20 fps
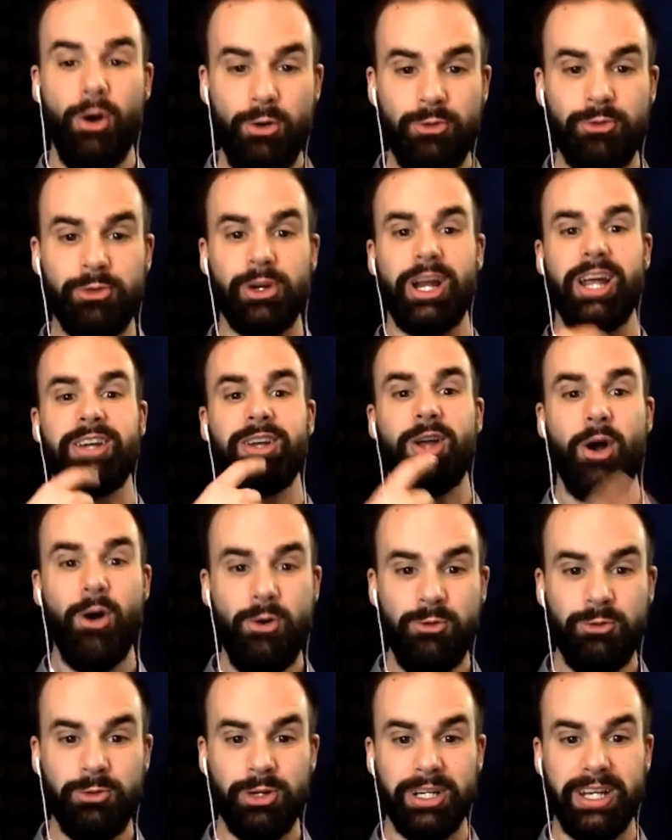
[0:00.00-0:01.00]
over and
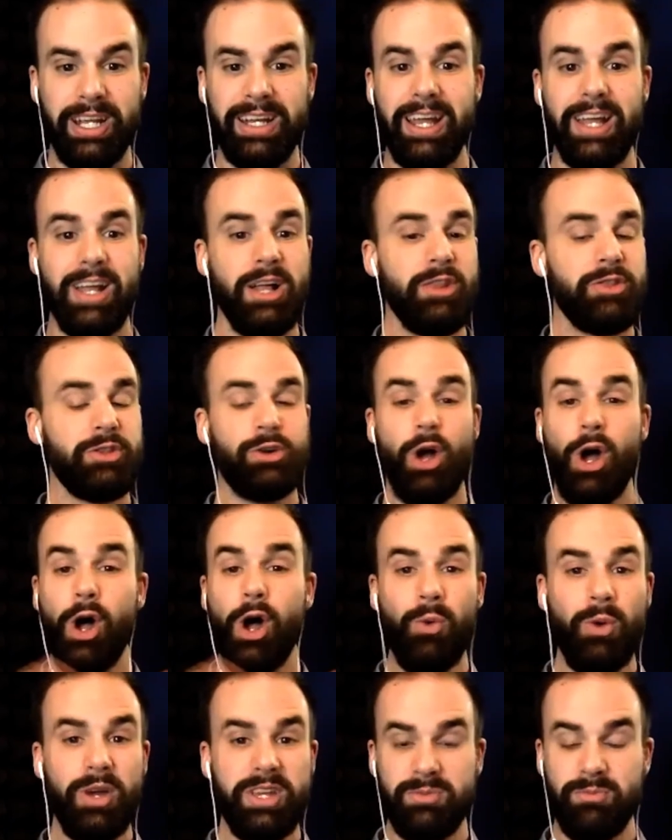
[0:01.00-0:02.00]
over again. They're
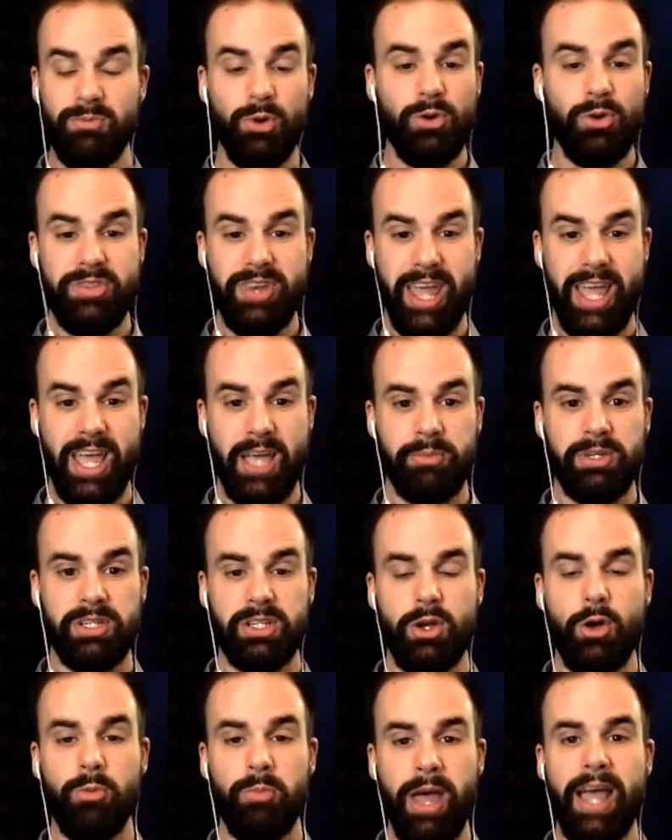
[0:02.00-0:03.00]
always more than happy to
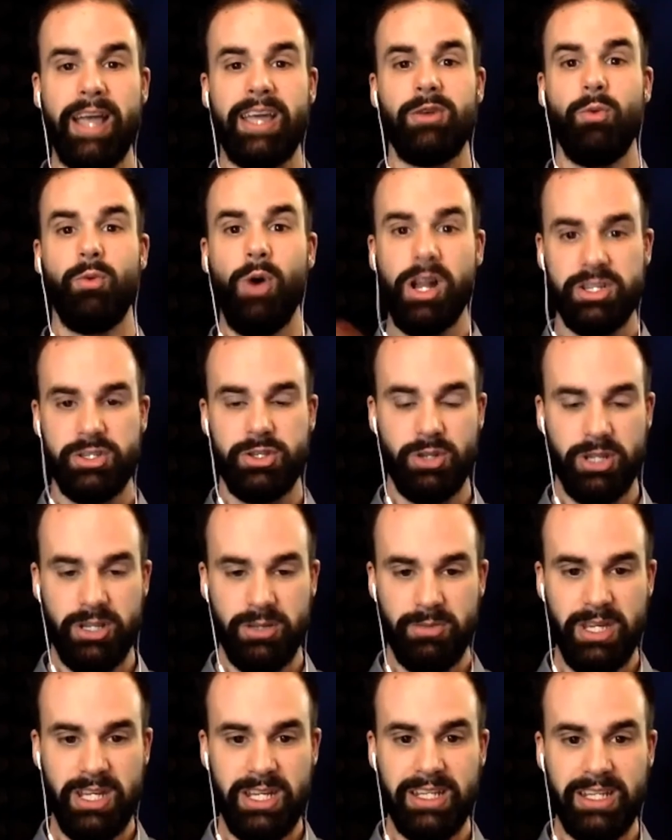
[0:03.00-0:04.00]
go back and watch their
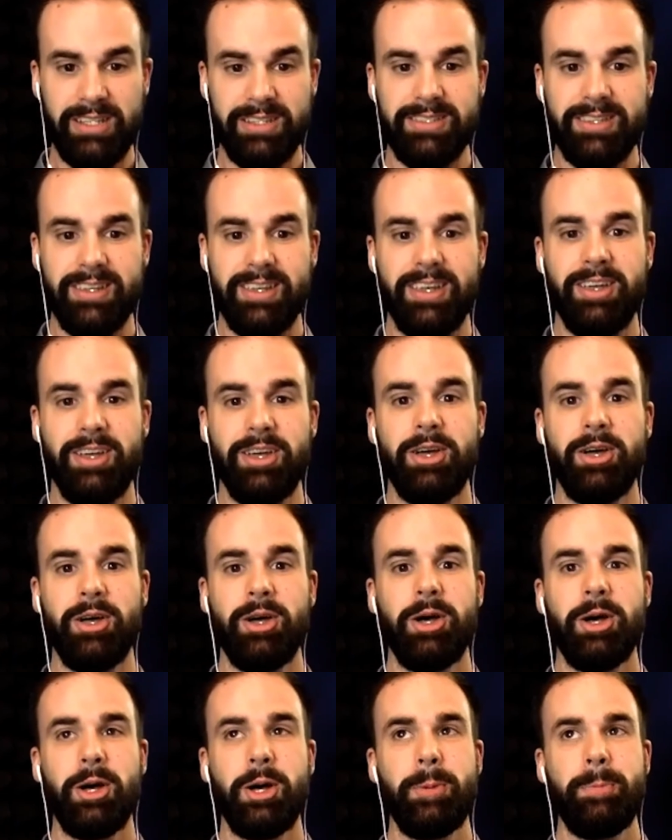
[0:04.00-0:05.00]
comedians,
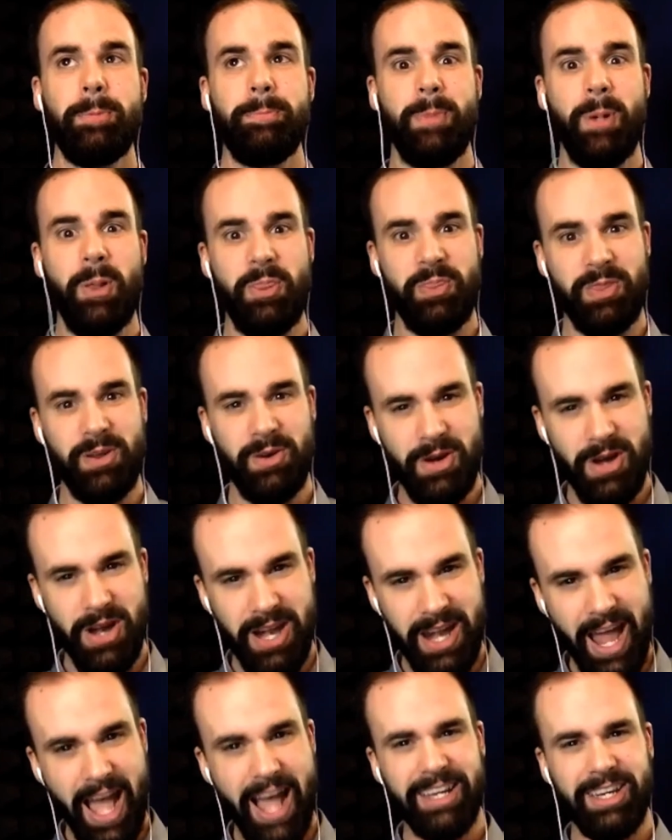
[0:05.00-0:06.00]
but they're
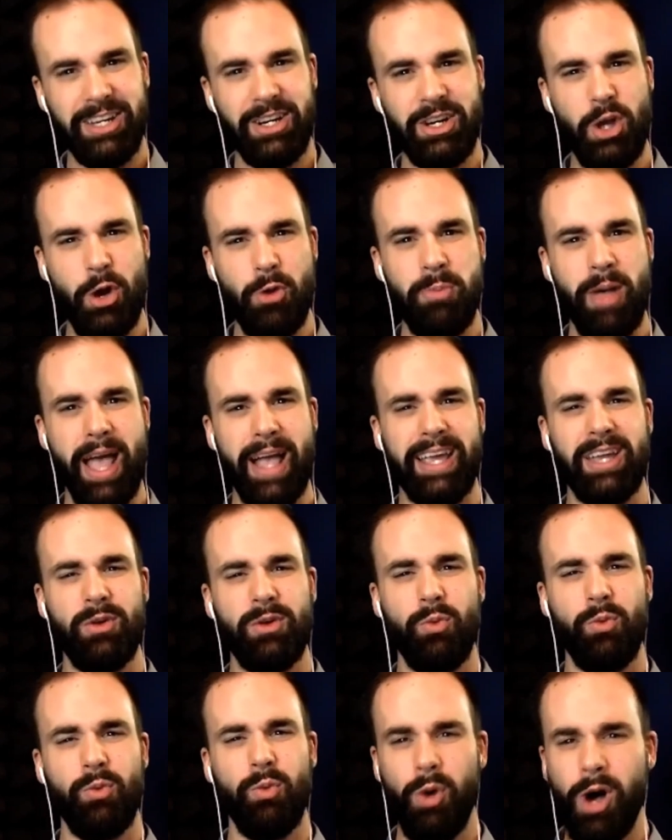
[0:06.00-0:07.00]
not going to go back
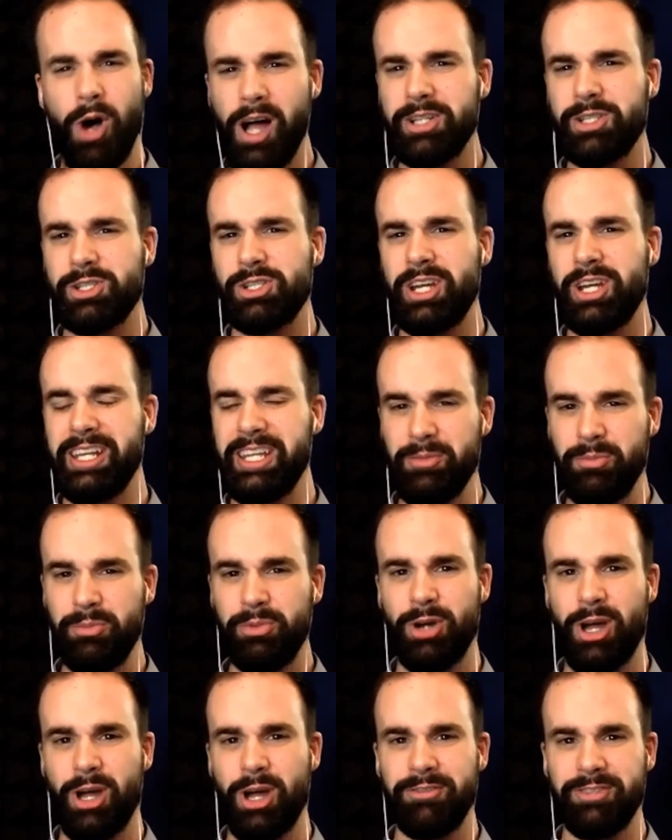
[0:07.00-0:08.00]
and watch an
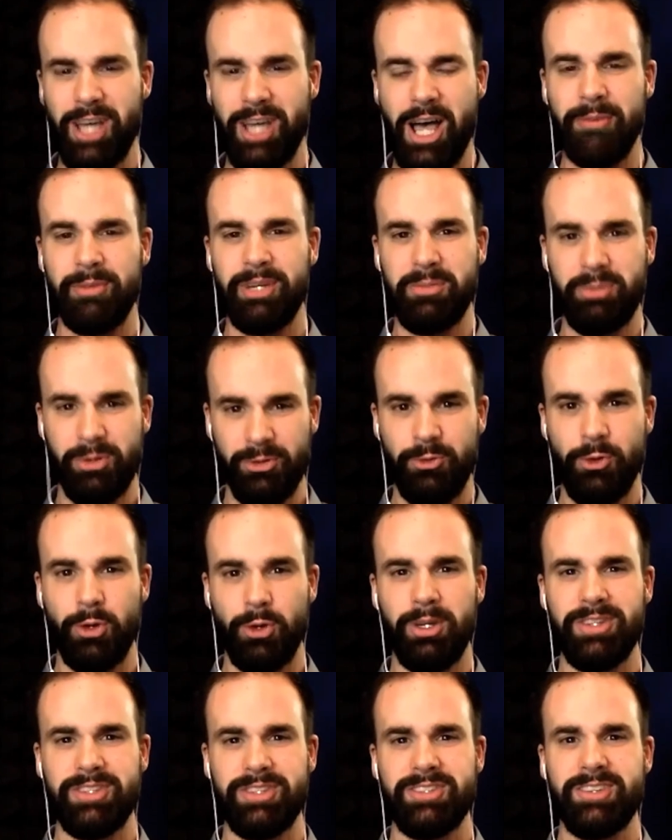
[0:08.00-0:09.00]
improv comedy
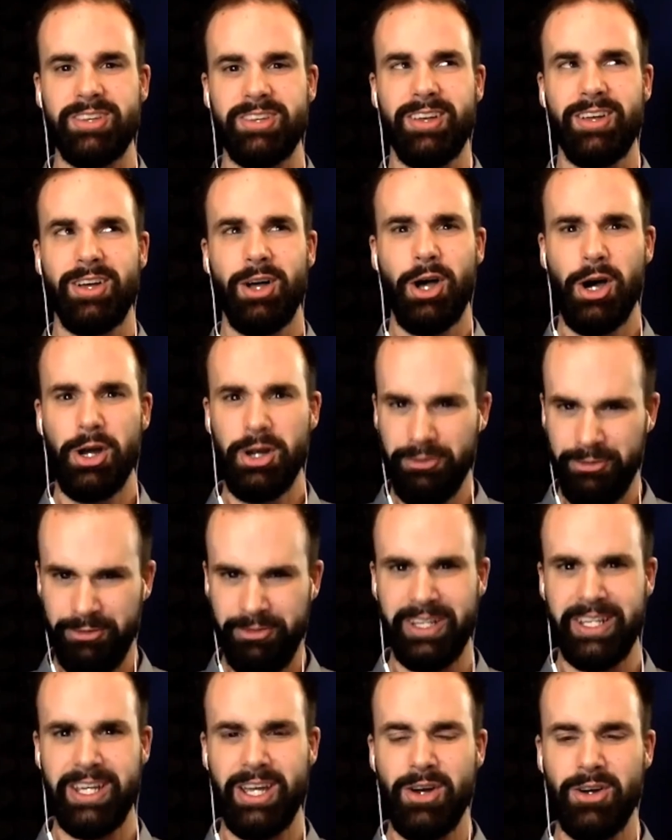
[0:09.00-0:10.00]
performance on a
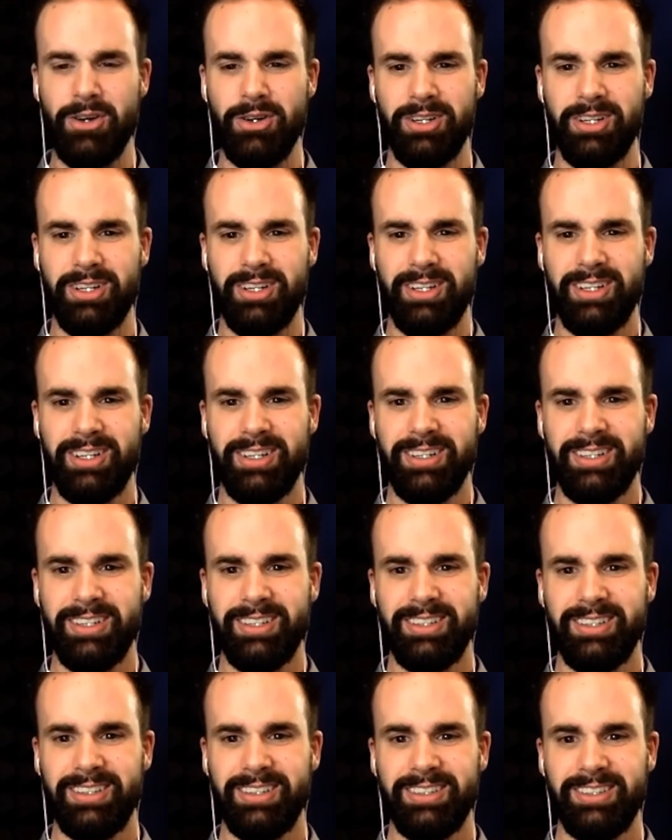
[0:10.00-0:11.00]
video,
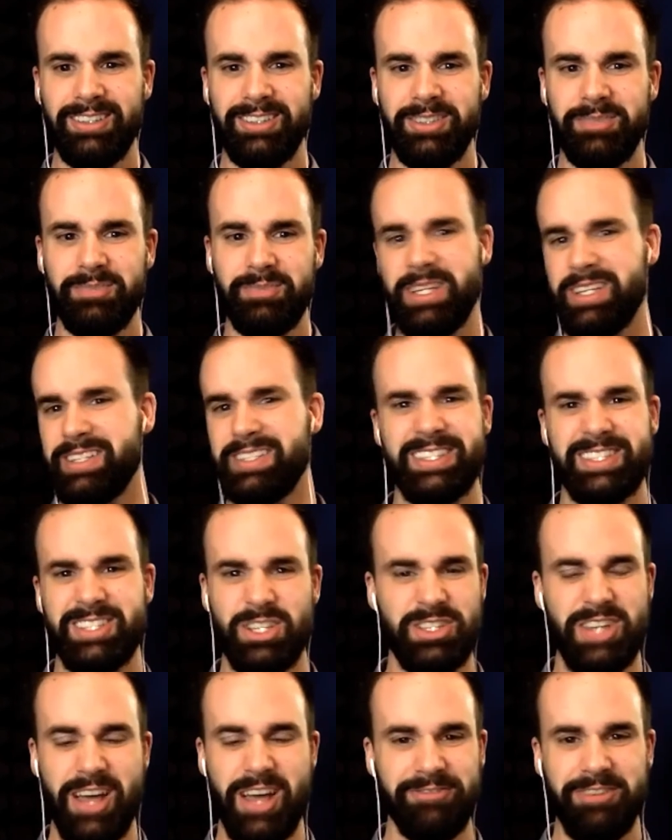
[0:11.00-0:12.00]
because it's
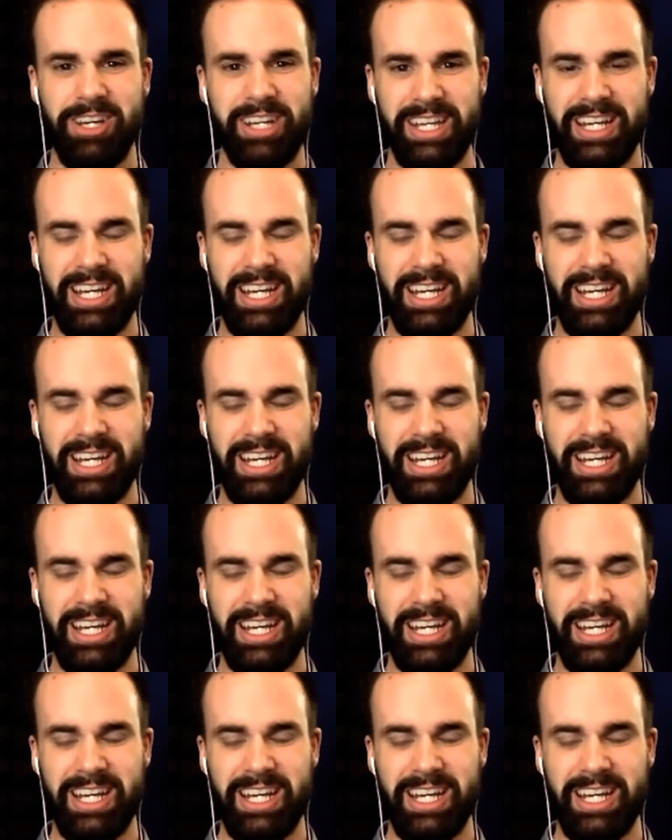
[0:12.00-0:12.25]
just not funny